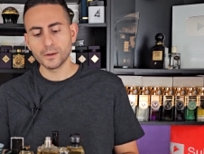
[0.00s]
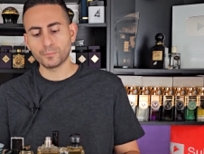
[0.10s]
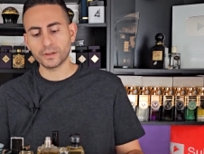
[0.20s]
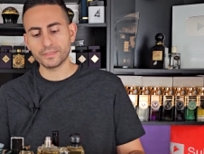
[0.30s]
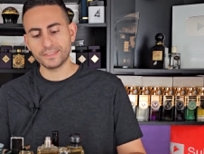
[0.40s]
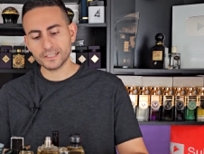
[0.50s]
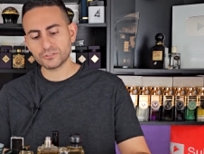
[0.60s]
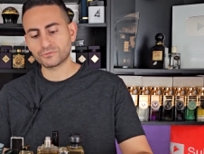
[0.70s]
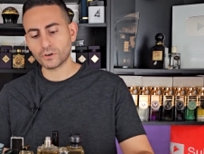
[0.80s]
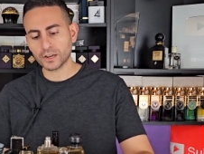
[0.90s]
But
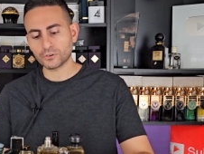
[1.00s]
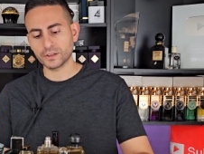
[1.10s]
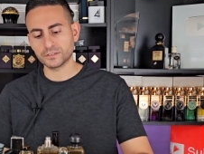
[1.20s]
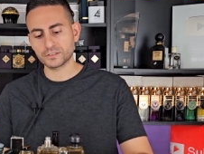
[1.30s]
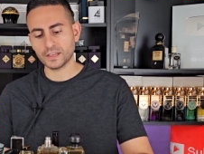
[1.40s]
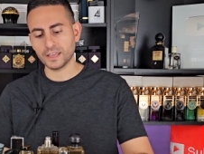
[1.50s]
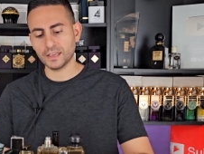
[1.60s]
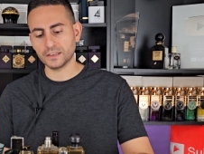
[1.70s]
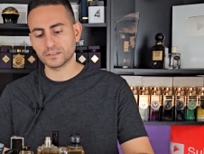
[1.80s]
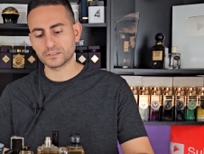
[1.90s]
this fragrance
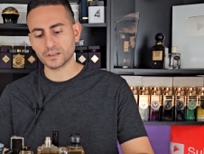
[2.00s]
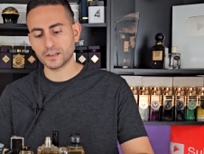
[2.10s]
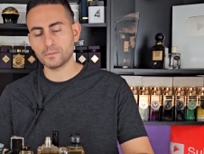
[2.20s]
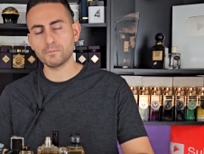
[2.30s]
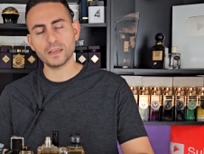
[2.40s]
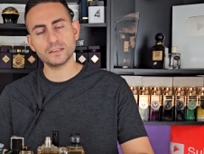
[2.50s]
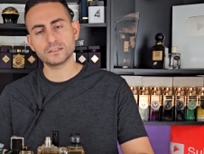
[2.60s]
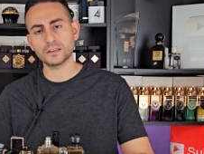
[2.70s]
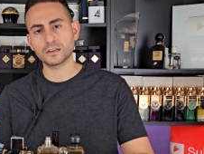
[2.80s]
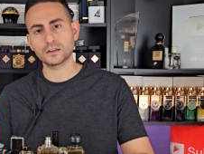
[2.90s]
is an
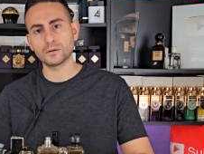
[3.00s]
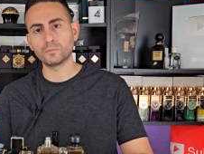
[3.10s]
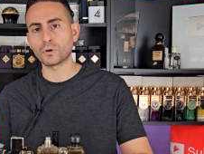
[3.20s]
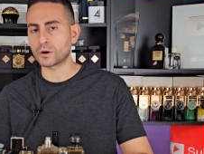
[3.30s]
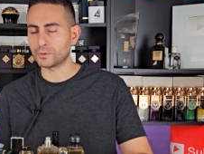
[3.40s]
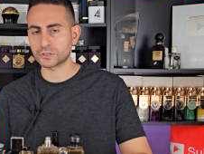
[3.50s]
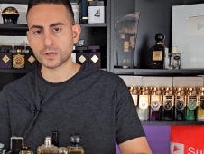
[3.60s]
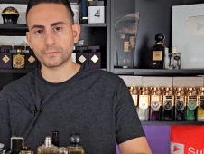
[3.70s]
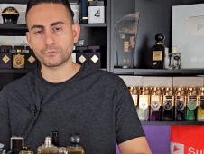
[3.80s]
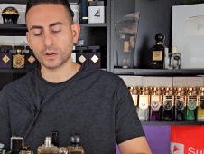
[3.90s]
amazing
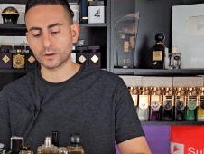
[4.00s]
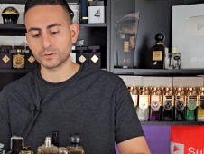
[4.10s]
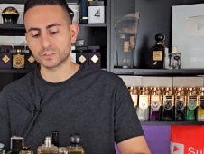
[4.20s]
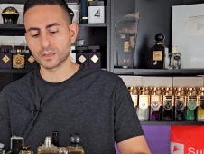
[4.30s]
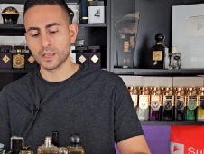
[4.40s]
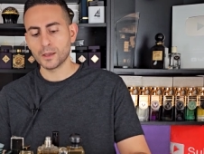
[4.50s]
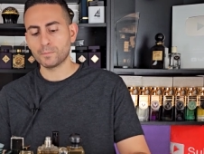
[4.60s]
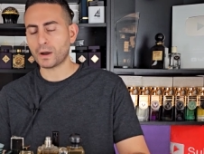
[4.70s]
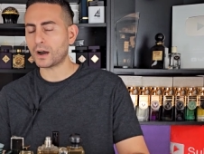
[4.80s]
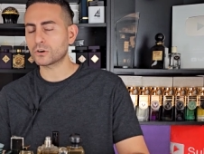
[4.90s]
barbershop fragrance.
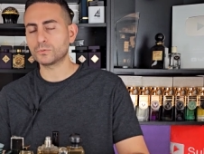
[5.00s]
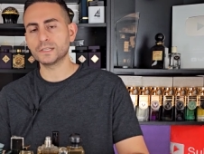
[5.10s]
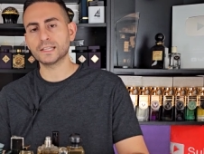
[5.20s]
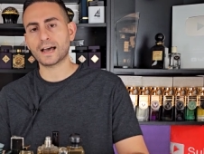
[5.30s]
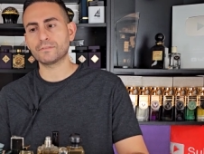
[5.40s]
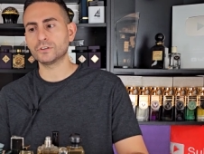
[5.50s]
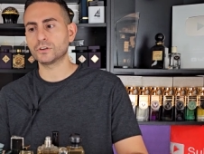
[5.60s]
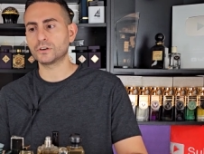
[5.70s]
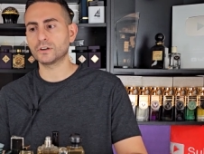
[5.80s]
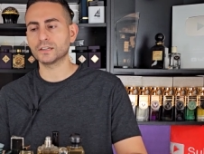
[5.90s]
Powdery
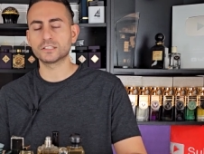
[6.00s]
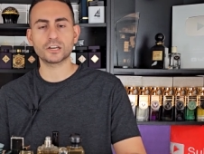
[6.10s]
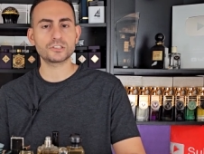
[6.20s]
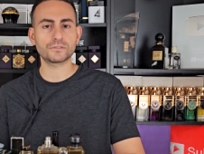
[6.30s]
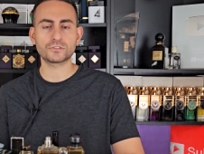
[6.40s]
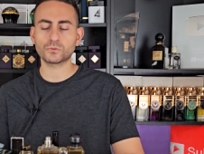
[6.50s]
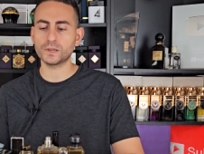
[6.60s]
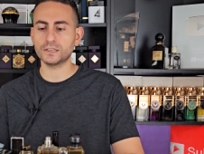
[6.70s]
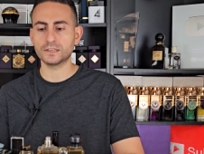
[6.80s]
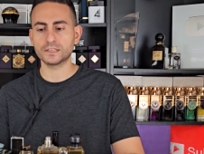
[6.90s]
lavender, a touch of
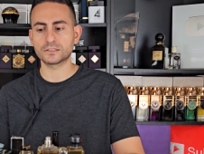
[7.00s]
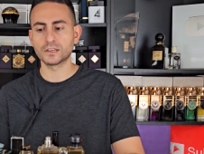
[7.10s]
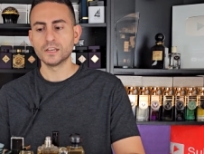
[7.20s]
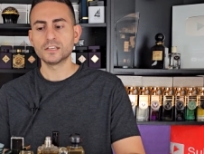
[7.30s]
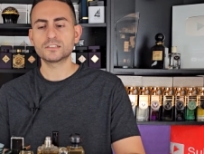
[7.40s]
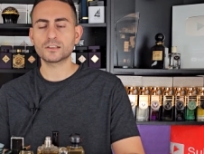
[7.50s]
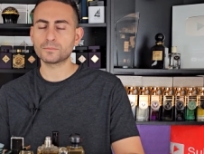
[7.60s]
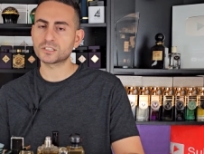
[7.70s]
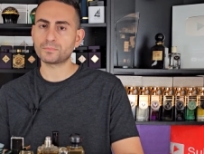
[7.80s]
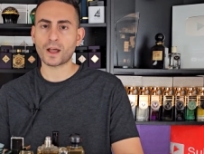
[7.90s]
sweetness,
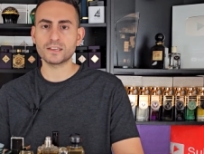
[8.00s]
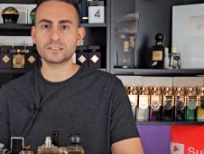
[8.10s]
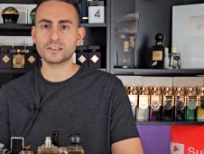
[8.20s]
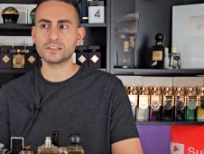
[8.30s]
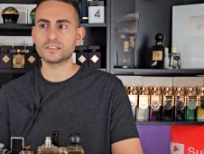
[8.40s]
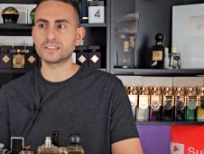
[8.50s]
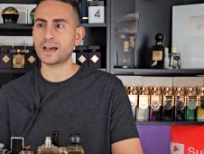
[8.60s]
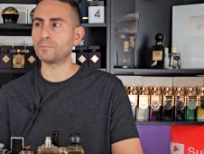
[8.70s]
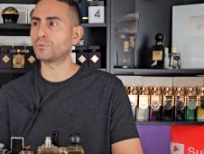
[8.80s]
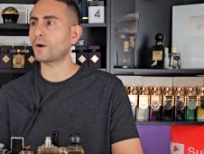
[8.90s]
some spices,
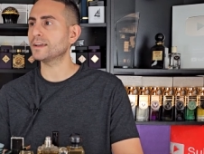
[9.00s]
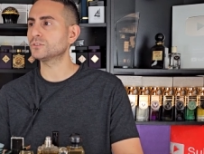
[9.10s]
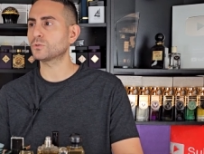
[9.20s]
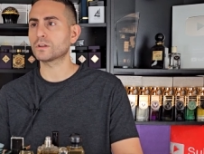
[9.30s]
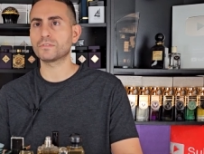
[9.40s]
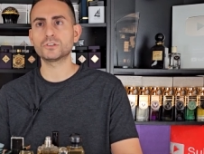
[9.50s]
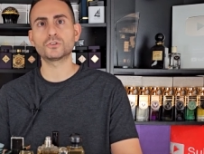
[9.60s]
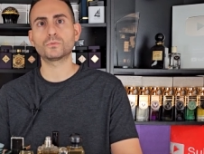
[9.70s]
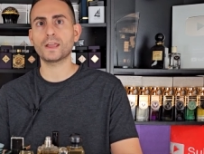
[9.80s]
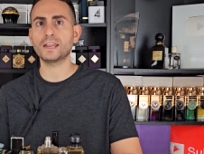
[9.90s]
that bright sort of a
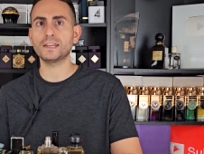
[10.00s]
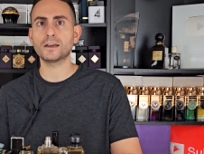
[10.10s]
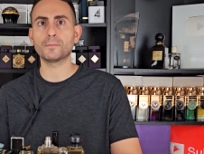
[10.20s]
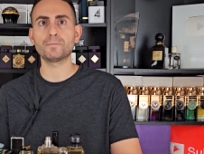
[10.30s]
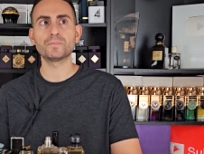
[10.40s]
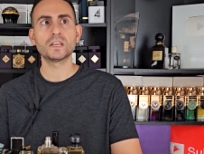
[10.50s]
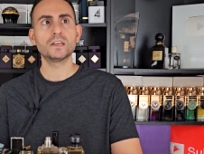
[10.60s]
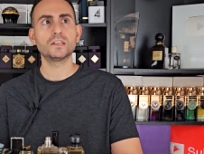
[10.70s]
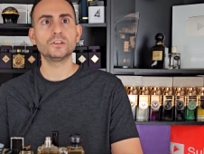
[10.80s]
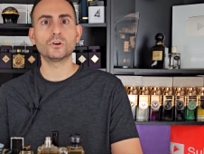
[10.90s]
geranium,
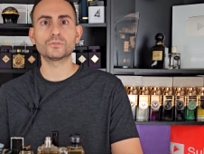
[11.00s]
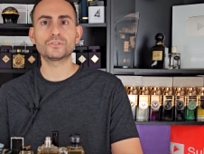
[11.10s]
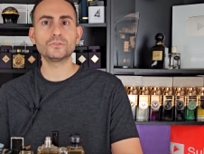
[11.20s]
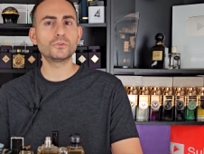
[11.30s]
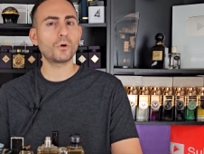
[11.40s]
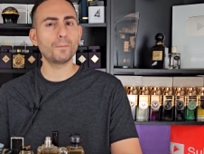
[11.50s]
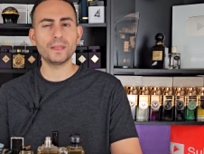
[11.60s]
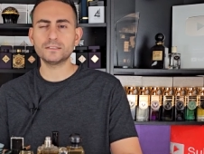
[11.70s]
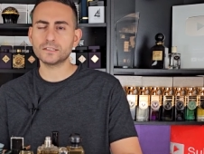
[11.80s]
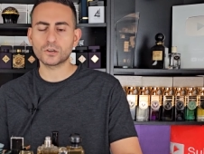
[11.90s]
you know, pseudo
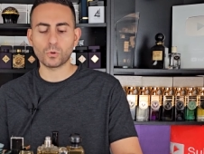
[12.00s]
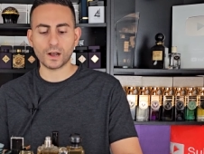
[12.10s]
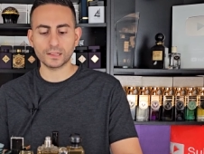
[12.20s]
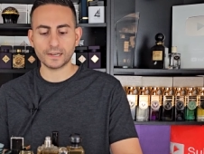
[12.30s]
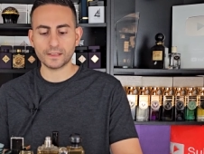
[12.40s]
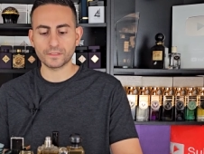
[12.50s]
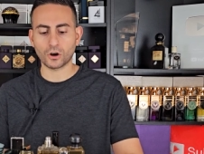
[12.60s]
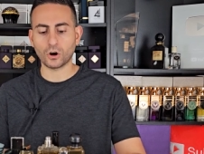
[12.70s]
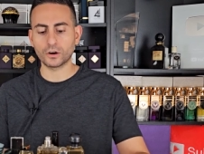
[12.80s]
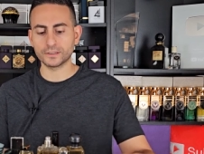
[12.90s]
minty quality in the
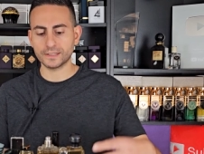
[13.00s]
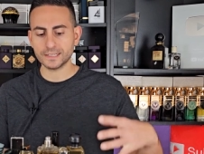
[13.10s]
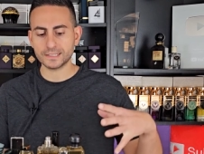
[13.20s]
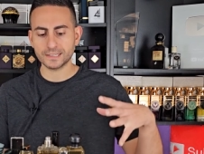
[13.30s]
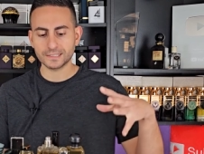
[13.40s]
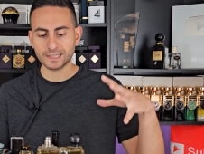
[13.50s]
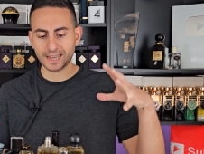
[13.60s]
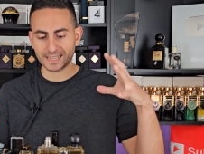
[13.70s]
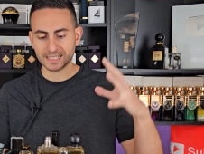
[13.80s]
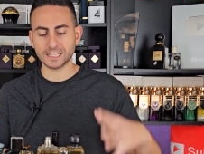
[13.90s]
heart. This is
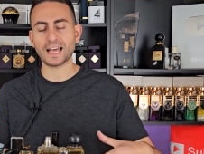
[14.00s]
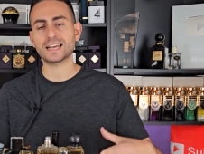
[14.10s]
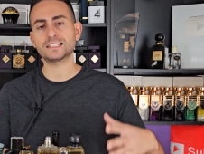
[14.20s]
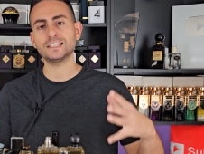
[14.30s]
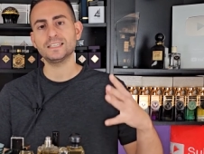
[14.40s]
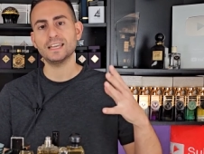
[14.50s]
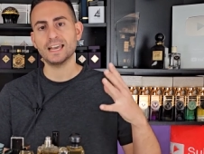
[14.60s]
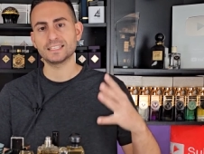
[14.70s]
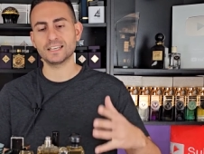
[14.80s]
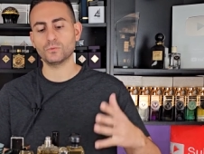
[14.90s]
as classy
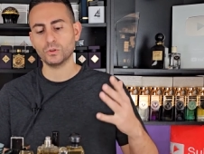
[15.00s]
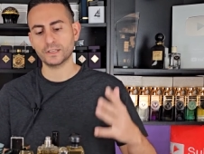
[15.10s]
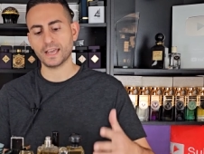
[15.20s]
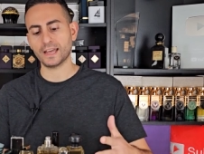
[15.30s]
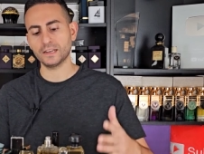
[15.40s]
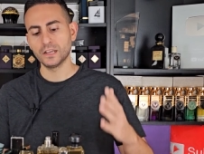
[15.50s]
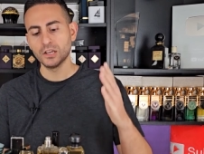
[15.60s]
as it will get.